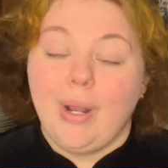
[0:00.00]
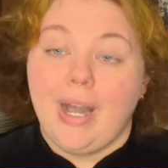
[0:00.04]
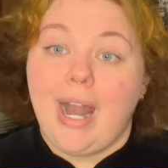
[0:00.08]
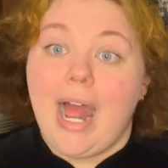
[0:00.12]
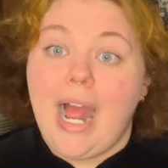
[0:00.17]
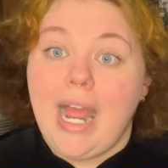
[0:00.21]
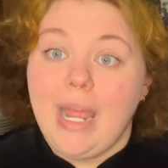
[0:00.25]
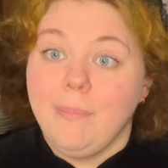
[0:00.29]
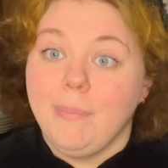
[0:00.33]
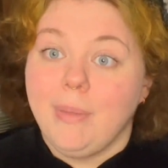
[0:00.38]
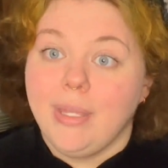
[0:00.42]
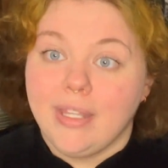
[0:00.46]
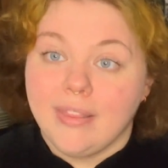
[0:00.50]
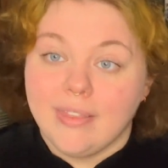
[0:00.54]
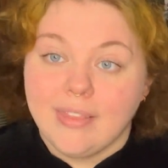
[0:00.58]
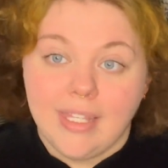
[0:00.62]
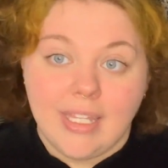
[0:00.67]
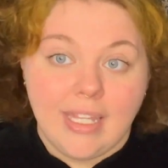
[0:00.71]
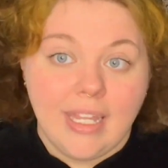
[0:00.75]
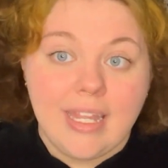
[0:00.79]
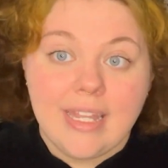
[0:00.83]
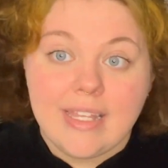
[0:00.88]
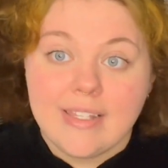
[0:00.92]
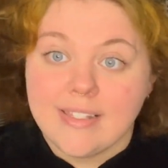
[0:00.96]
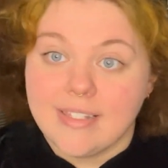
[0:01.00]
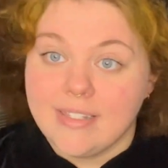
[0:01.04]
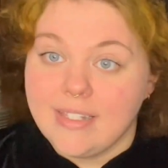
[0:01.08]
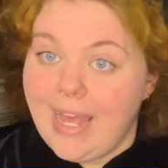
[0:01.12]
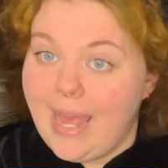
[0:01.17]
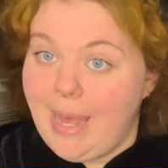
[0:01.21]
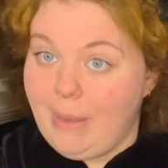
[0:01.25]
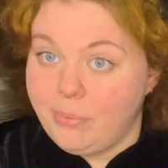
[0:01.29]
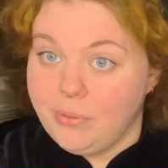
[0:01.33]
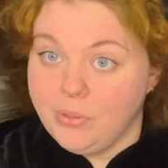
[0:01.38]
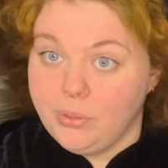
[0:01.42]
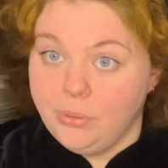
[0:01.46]
I may think is
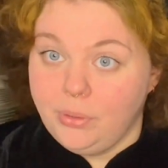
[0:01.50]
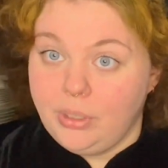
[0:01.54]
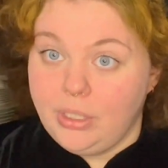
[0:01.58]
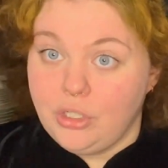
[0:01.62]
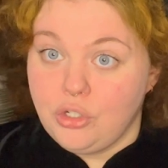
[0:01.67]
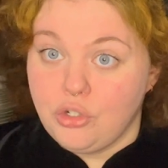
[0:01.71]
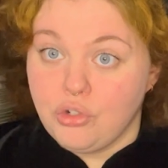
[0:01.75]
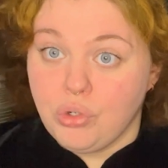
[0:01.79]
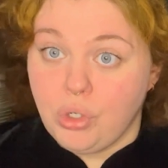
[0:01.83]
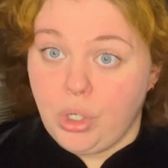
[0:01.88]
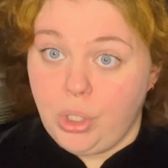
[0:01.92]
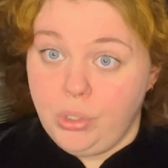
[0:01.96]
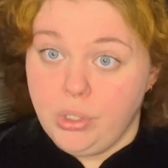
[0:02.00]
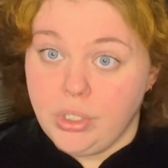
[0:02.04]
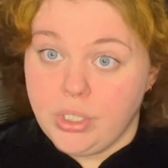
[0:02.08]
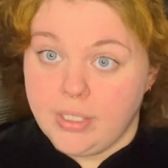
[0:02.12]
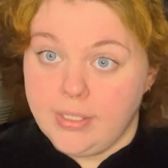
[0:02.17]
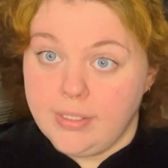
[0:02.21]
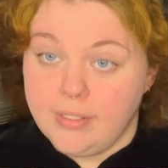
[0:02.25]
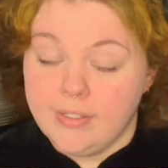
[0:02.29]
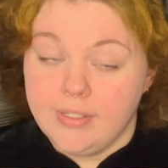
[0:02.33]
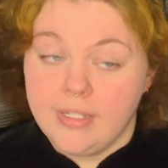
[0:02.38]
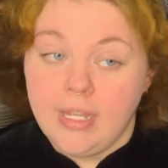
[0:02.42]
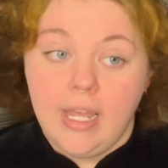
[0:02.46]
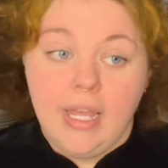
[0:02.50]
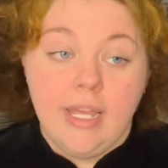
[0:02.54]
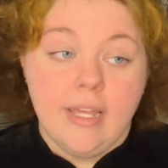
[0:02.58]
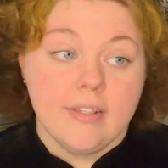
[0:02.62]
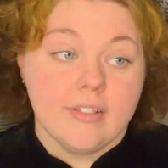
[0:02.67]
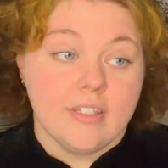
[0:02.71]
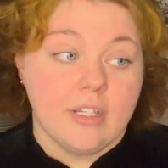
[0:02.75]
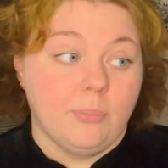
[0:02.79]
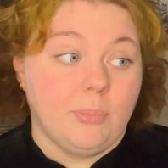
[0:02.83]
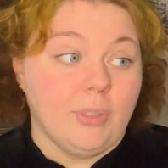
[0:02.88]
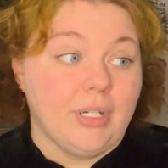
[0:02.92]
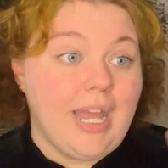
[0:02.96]
absolutely atrocious,
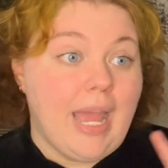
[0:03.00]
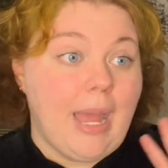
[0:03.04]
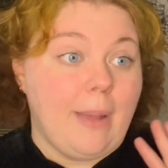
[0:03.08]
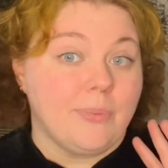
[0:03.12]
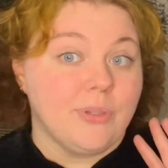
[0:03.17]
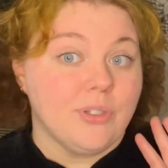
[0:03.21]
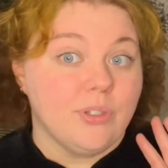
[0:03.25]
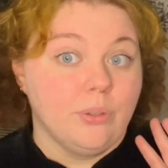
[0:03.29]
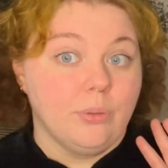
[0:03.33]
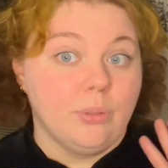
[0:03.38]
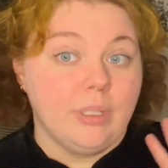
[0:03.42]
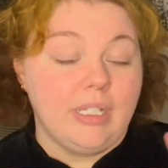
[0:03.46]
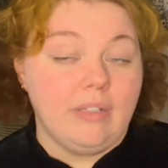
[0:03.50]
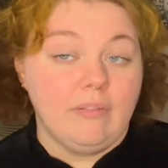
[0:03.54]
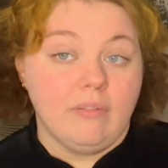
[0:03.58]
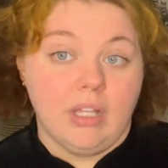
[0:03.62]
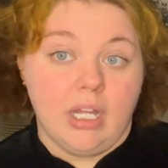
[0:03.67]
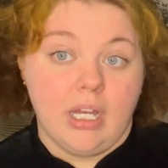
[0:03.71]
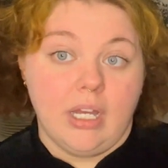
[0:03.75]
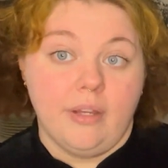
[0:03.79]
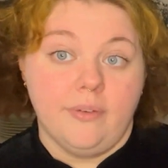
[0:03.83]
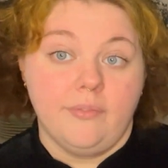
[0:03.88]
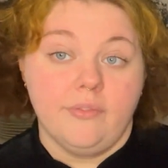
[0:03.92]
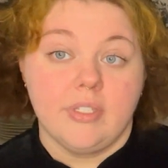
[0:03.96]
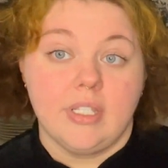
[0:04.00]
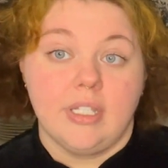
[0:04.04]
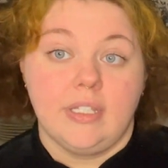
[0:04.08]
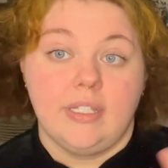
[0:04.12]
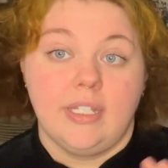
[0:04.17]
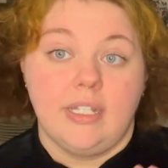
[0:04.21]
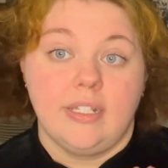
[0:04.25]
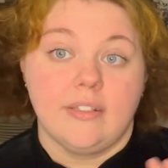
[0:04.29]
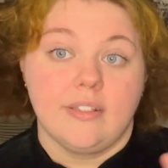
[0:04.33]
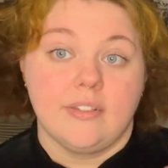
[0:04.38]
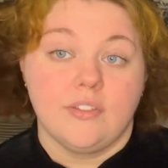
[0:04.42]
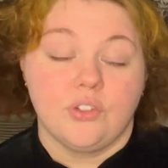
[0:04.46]
someone absolutely loves and
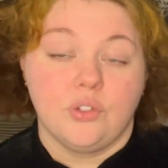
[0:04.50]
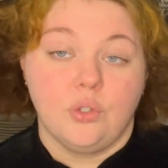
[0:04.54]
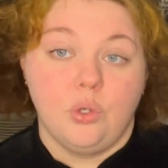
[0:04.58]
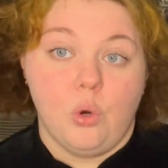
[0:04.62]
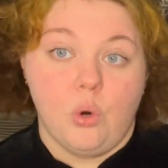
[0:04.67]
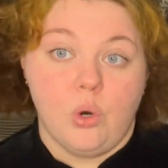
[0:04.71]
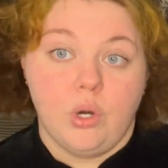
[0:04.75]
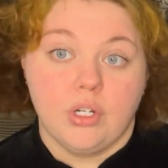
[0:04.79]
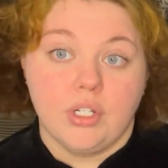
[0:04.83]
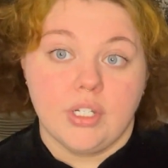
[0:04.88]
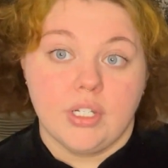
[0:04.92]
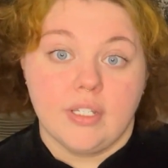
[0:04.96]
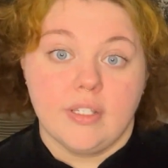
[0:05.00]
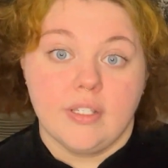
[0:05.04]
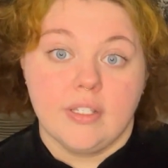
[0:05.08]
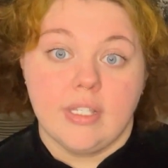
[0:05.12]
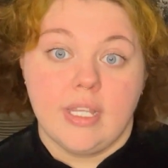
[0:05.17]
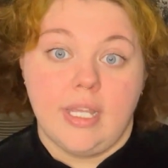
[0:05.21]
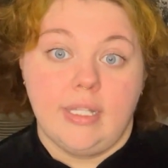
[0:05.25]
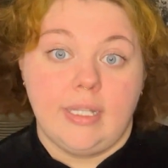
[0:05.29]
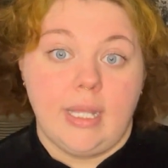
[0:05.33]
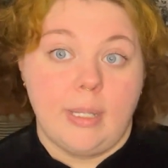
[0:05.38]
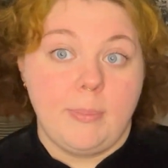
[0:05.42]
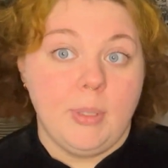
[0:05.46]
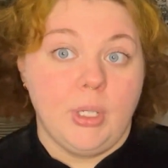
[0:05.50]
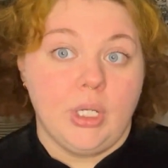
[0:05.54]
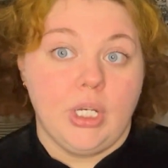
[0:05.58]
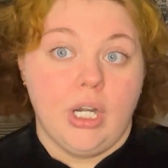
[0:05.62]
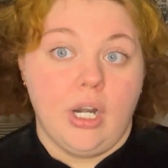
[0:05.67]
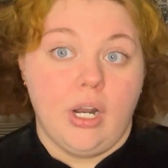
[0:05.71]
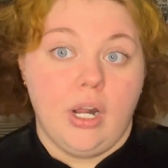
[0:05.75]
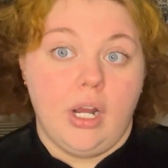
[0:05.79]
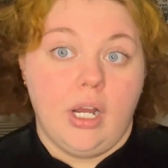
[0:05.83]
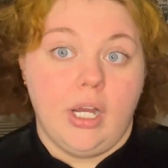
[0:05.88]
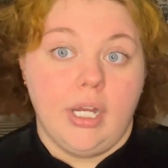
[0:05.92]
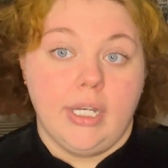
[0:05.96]
thinks it's gorgeous, and they put it
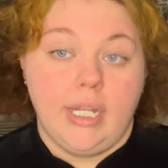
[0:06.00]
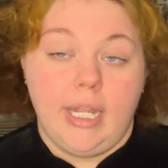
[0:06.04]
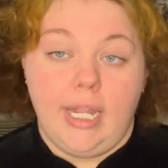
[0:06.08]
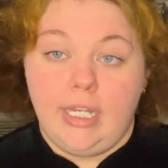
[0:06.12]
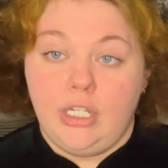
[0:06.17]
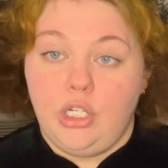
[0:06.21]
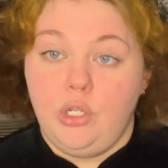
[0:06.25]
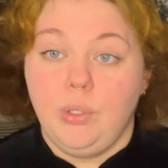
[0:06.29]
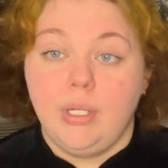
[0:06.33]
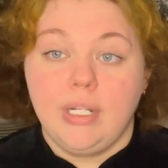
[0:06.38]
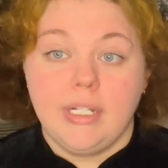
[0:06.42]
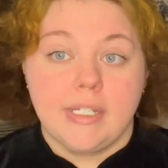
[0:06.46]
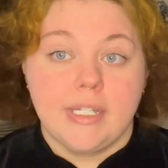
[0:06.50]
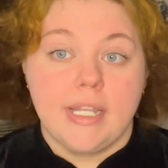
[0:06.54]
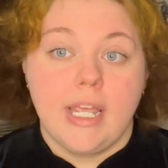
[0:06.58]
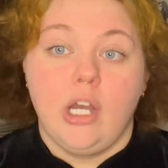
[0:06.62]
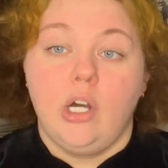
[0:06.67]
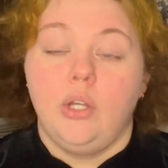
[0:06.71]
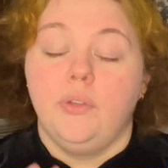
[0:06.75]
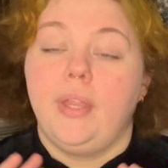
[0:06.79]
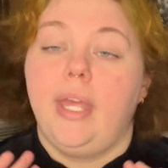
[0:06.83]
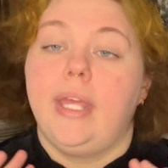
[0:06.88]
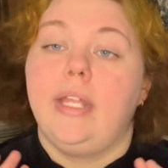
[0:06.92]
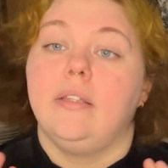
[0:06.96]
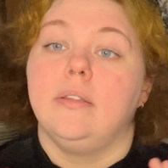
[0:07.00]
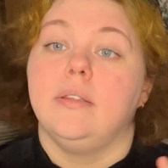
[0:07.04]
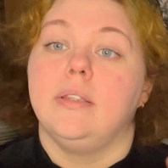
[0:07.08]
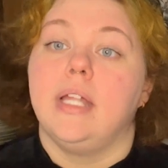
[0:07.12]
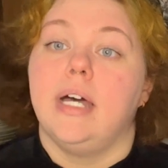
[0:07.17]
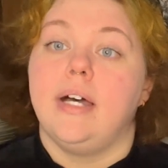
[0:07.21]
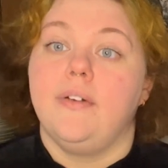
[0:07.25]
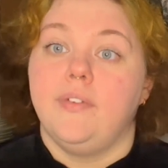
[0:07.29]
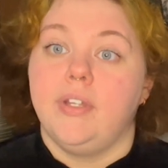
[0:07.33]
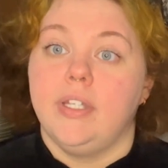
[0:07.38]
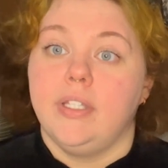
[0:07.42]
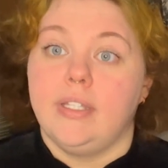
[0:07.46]
on and you can tell they
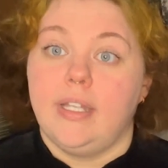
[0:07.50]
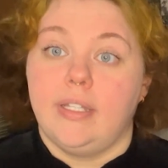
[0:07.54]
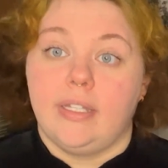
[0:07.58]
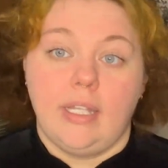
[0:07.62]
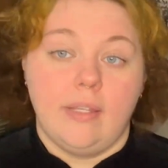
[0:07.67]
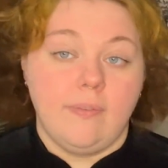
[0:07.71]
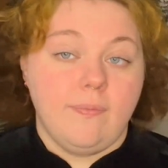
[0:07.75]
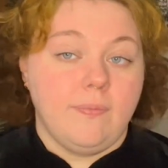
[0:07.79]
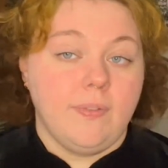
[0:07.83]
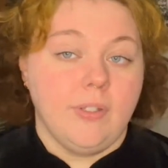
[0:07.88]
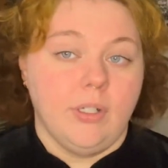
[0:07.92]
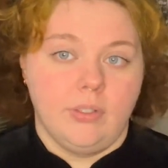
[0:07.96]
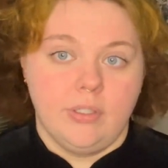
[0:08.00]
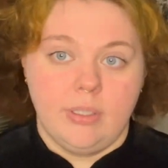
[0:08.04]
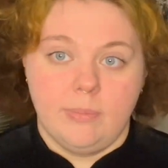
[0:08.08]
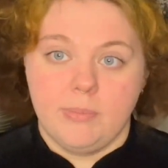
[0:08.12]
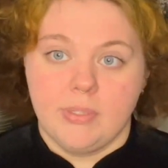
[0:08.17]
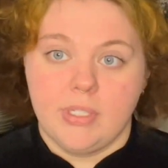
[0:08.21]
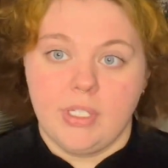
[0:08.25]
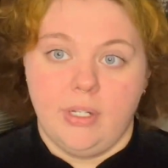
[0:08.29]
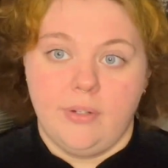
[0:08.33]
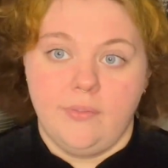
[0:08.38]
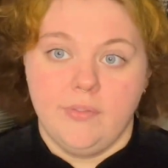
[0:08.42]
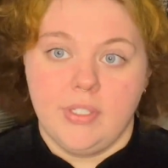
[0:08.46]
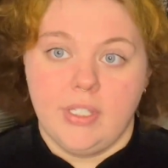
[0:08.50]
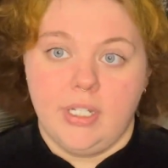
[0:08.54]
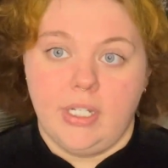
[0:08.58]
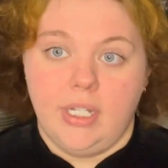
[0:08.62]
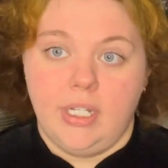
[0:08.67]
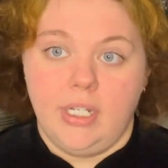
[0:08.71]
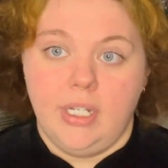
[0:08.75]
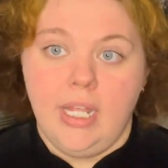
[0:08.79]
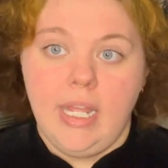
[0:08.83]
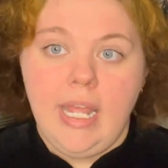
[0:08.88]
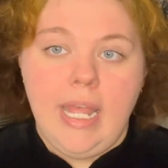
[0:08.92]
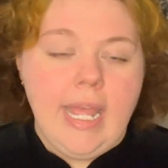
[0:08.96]
love it, that they feel themselves in
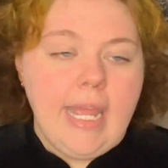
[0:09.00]
it.